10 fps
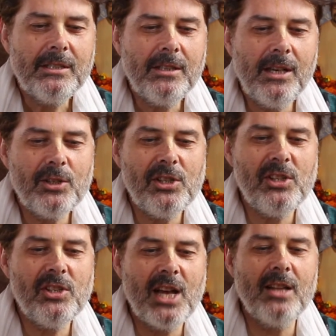So I
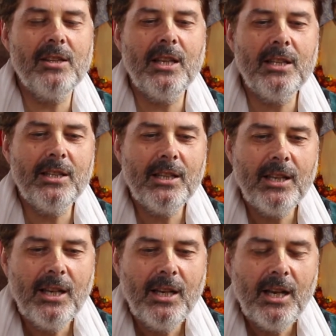just sat and
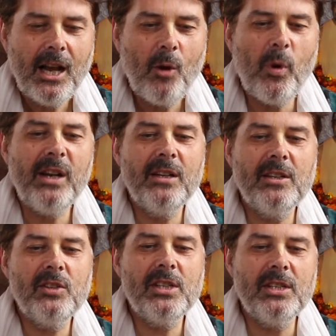I waited
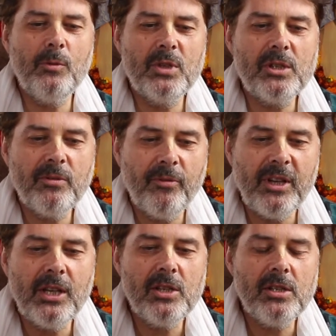until it was
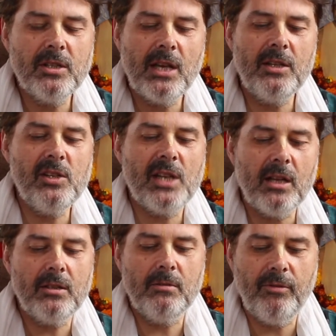finished. Then he
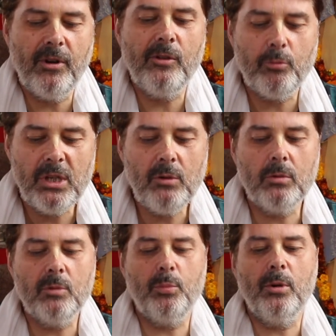sat in front of me. We
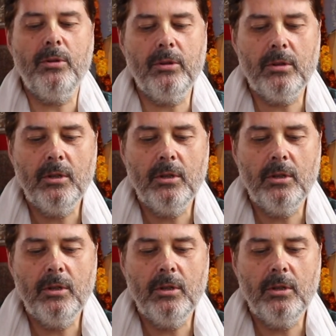were both